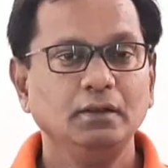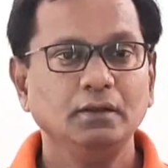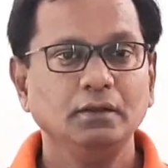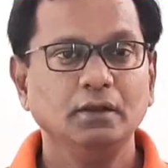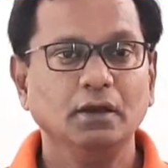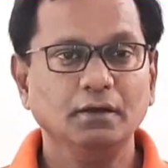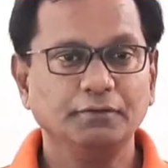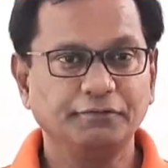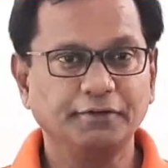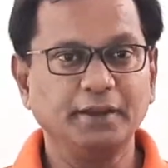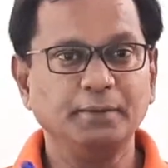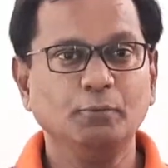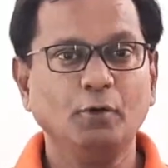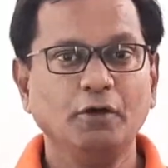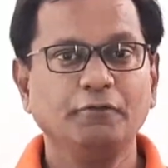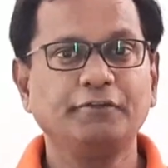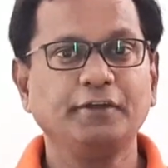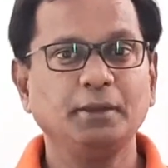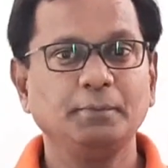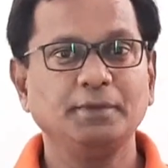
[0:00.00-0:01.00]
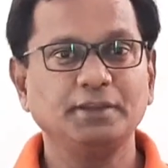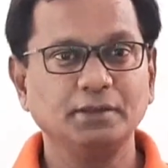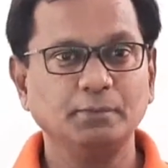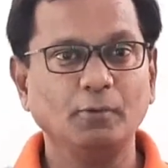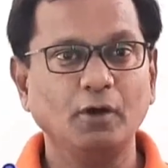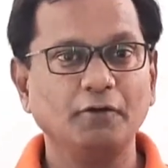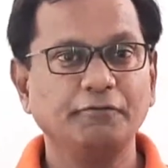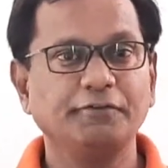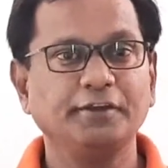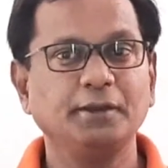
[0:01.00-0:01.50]
A free morpheme is a
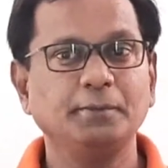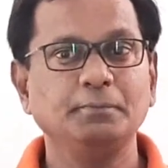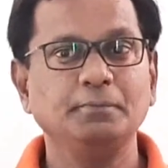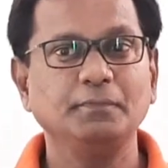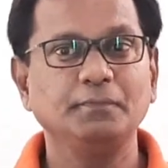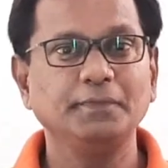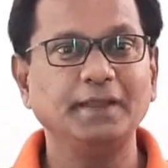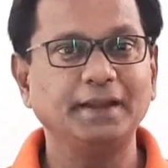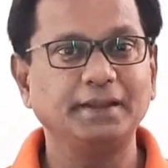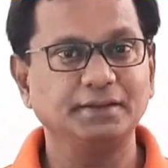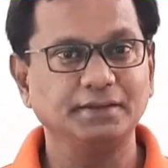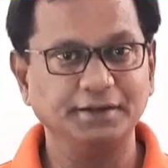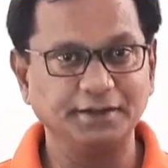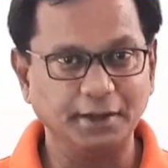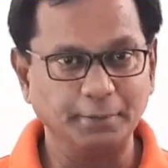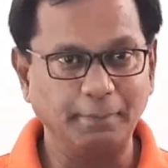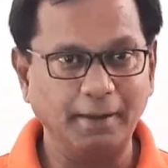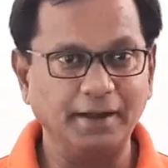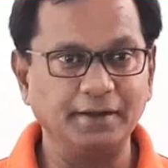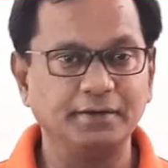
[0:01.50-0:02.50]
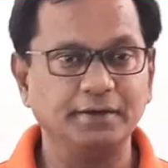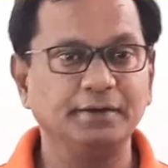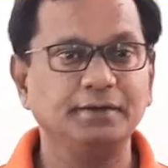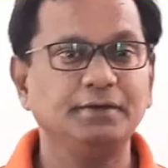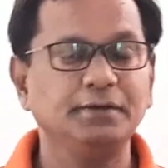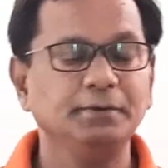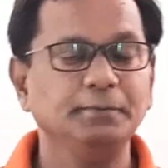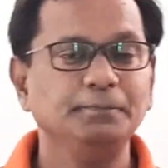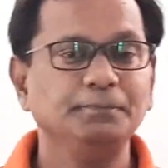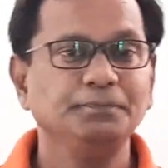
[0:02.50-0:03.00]
morpheme that is
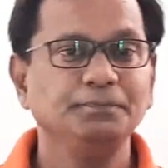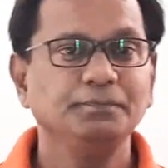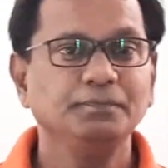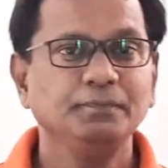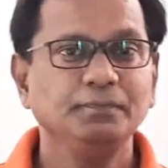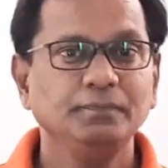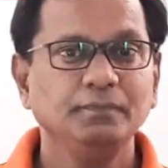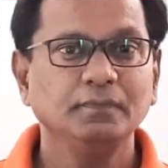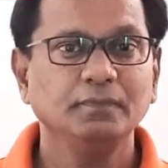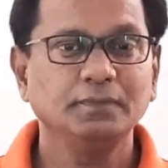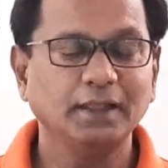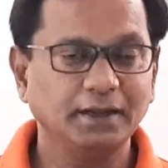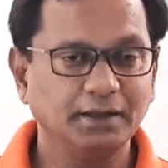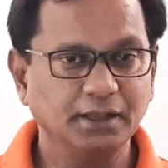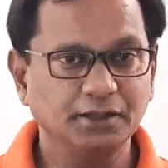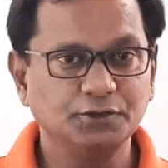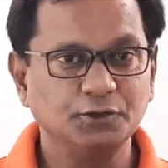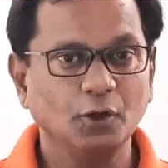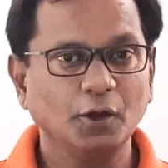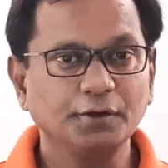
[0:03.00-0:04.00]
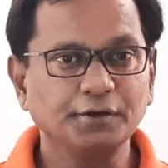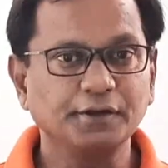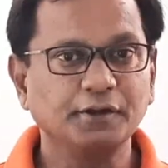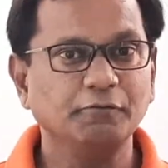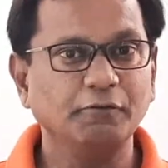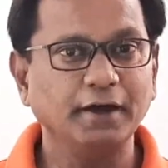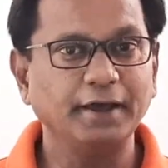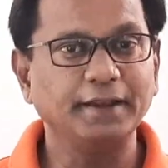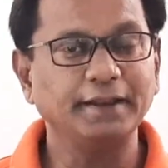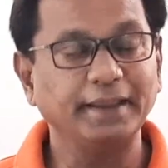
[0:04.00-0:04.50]
independent, that does not
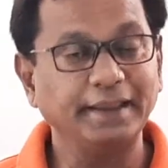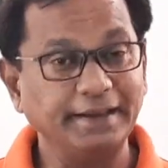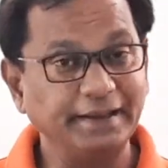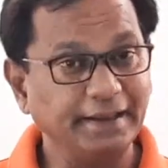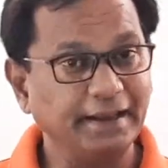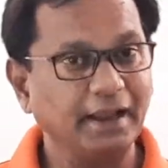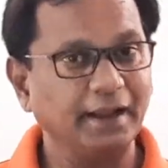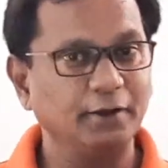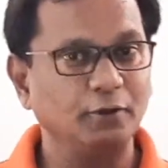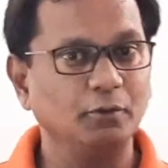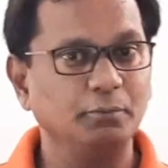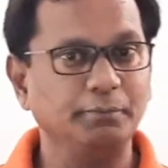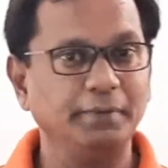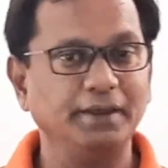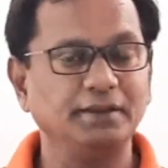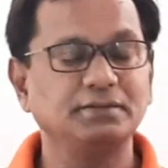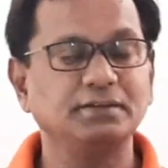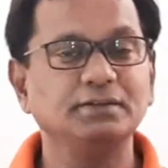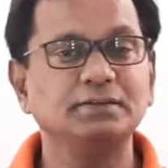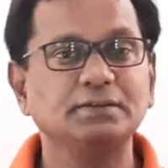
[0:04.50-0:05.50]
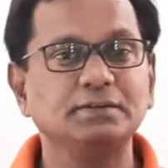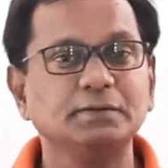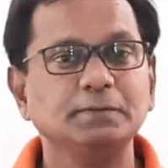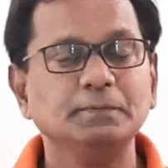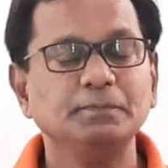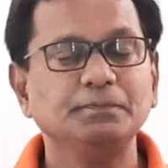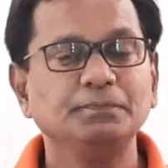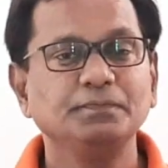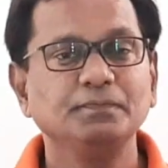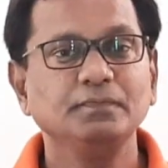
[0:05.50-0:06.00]
require any kind of basis,
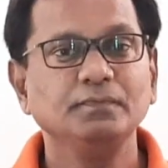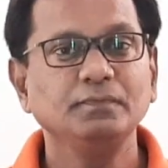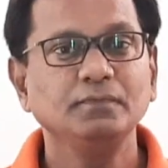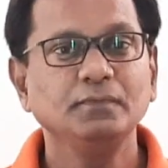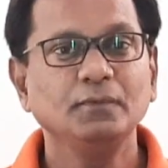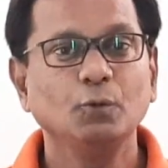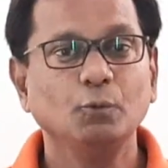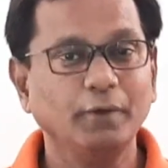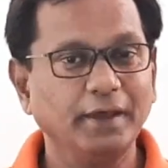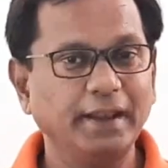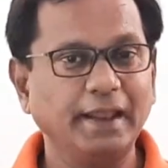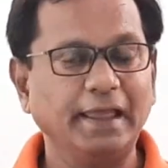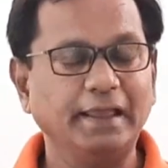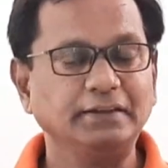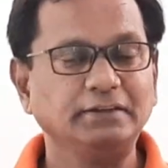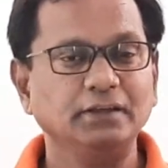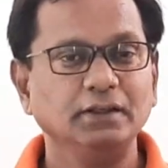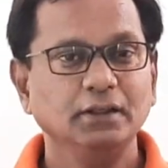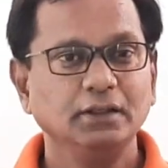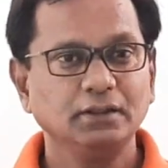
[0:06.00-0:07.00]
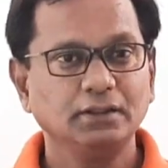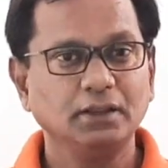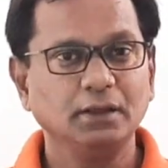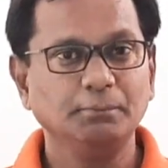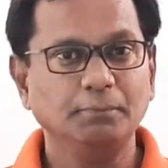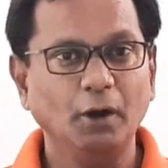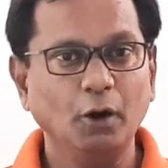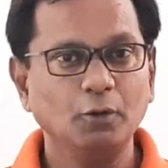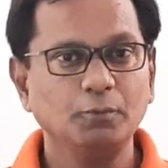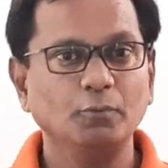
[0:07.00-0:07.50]
whereas the
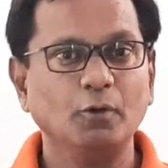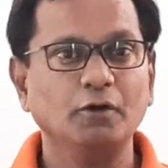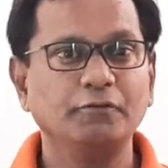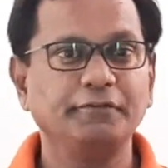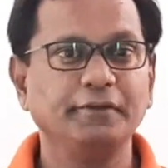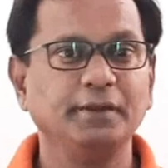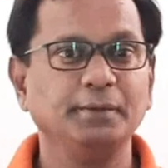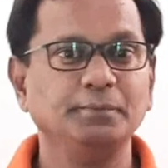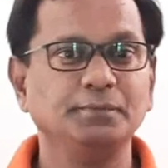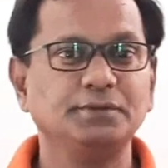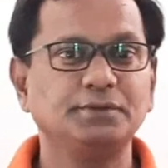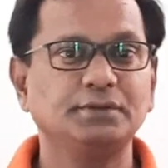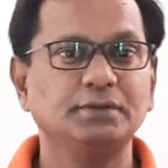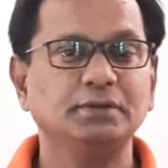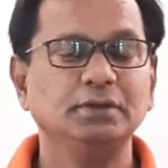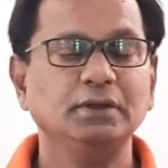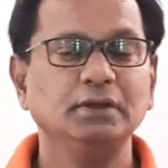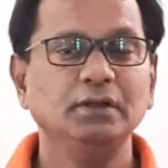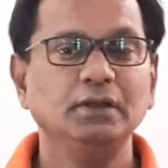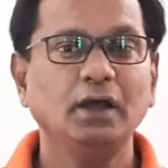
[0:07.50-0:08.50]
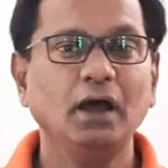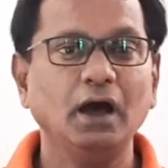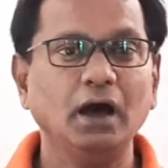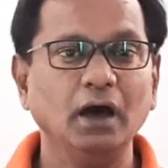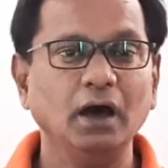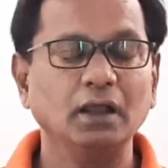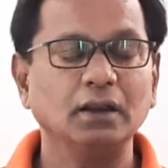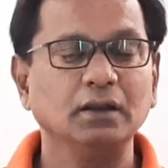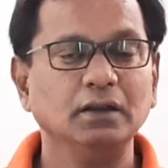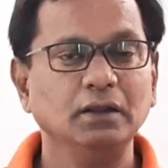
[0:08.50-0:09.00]
bound morphemes
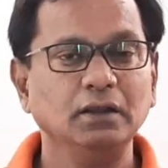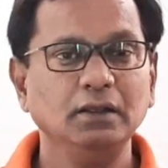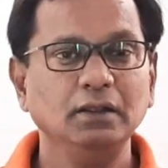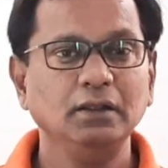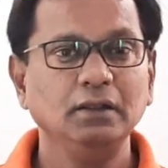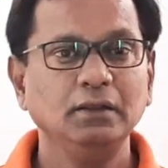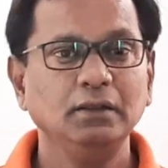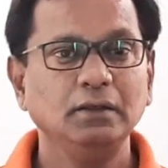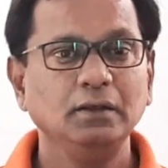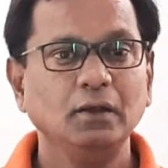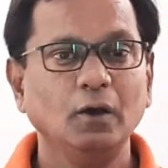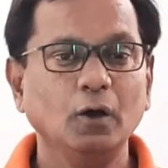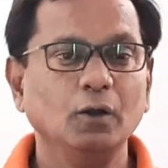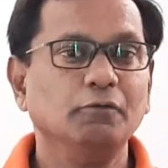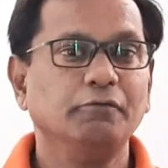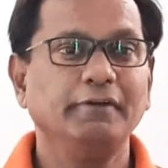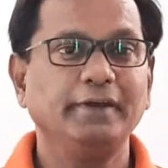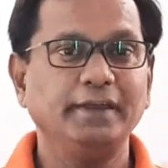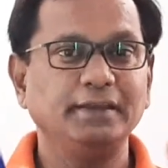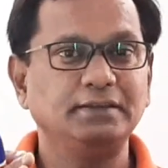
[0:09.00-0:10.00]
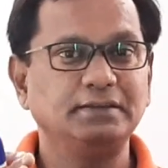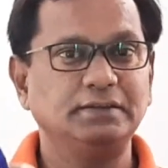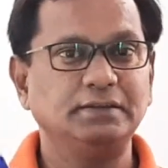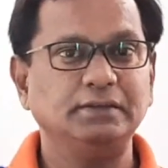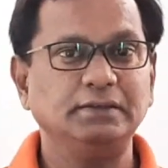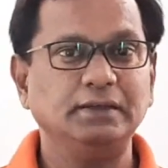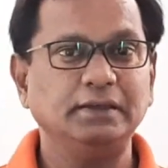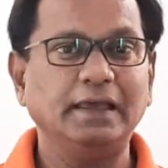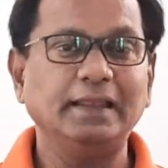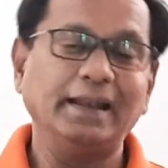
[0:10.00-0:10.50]
are always
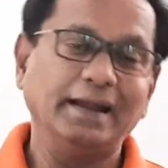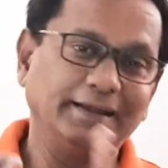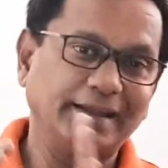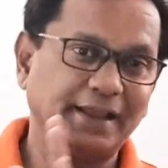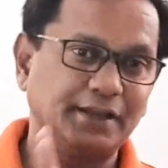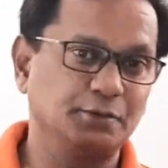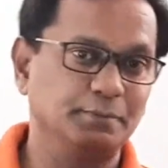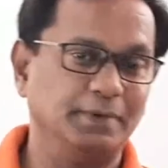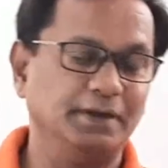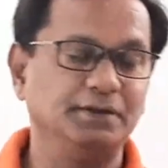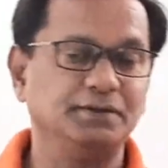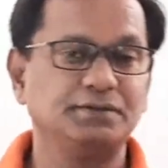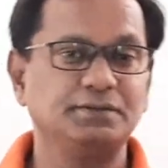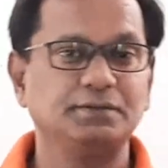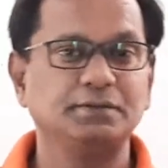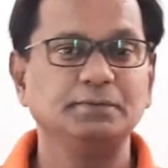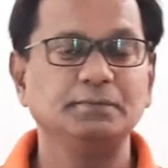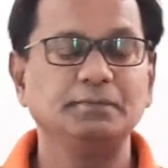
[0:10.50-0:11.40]
an attachment.